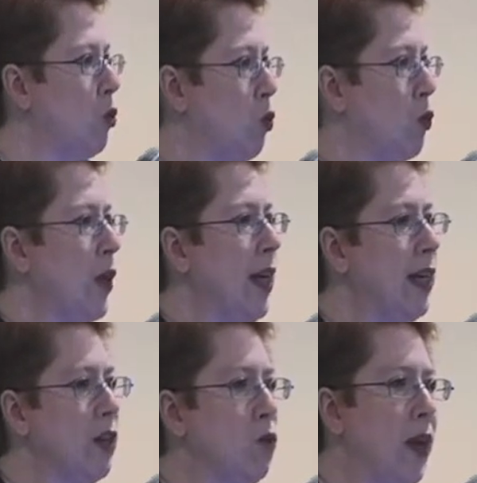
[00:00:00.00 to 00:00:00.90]

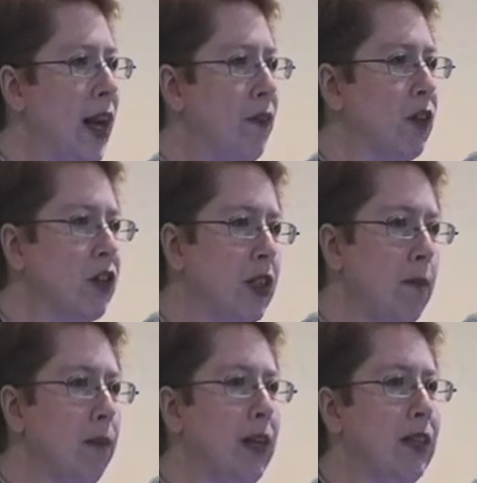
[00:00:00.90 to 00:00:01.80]
green is whatever
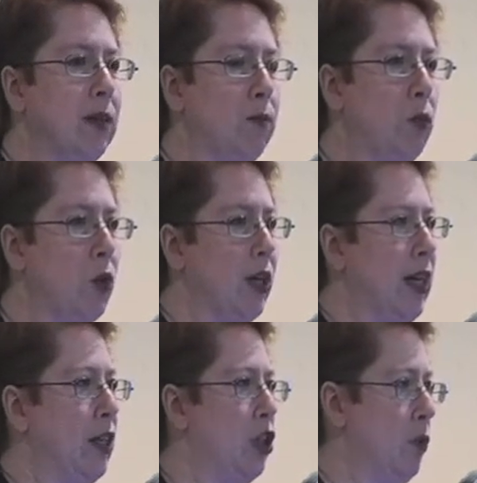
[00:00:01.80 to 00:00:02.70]
somebody's
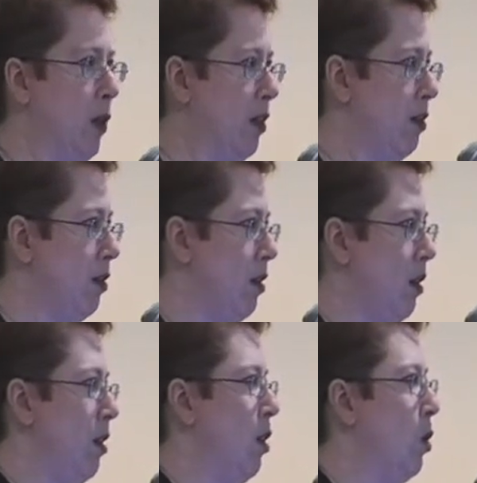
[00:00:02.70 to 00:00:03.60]
important issue is.
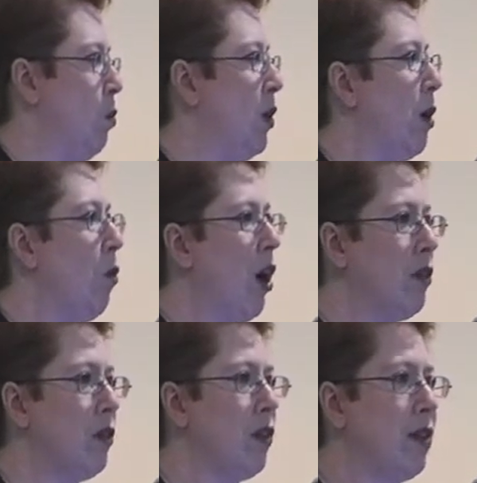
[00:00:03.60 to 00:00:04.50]
When I
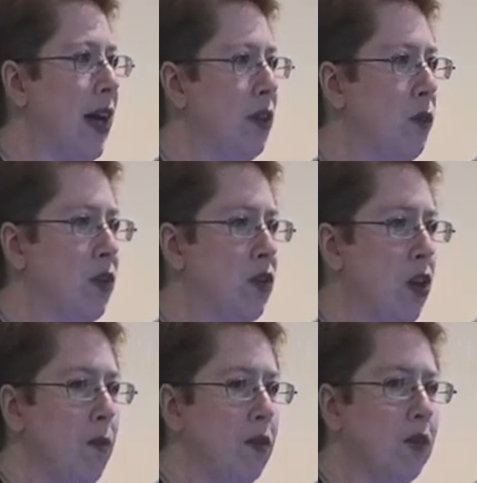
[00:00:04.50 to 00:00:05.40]
walked through the Southwest
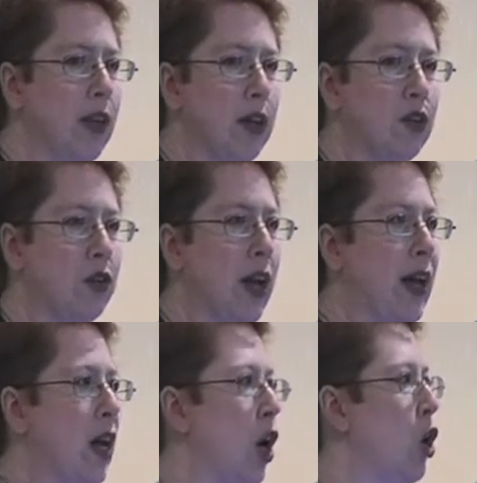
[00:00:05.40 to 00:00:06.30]
Terminal
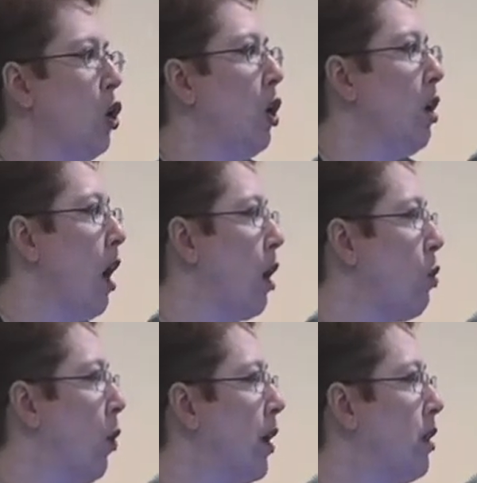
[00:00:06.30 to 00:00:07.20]
yesterday,
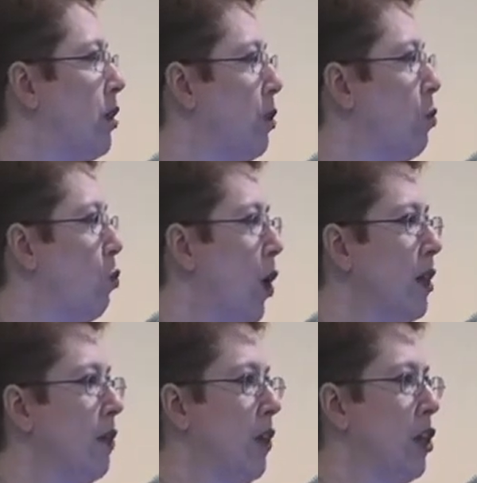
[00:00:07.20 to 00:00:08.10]
according to
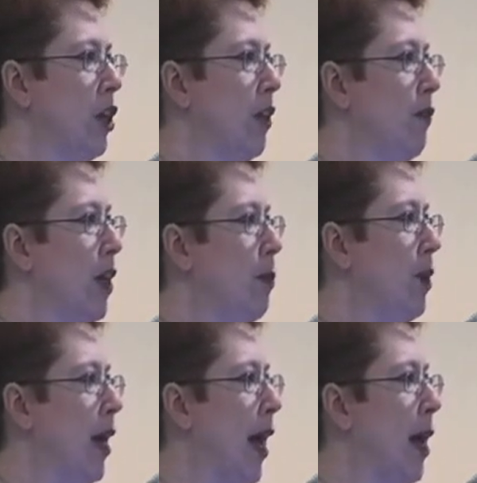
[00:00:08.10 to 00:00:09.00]
one division of the
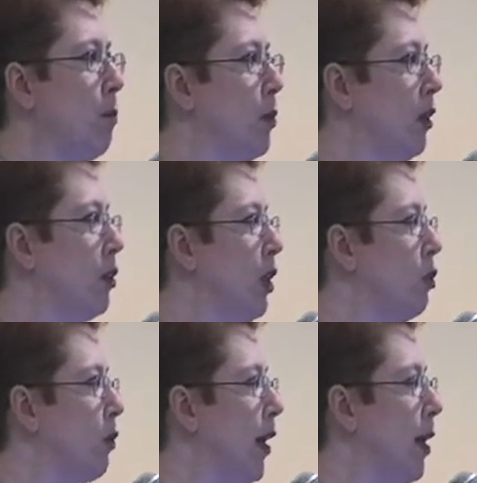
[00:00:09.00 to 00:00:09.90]
EPA,
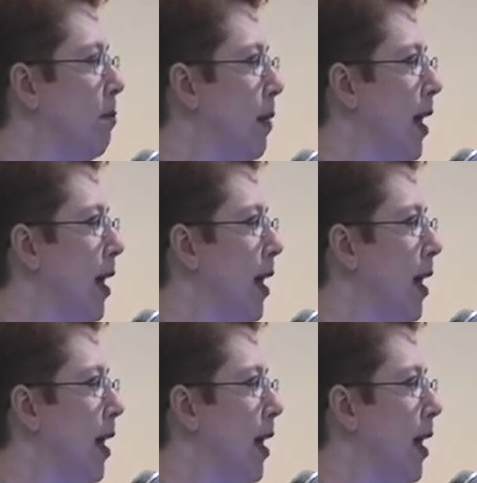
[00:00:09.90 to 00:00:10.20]
building green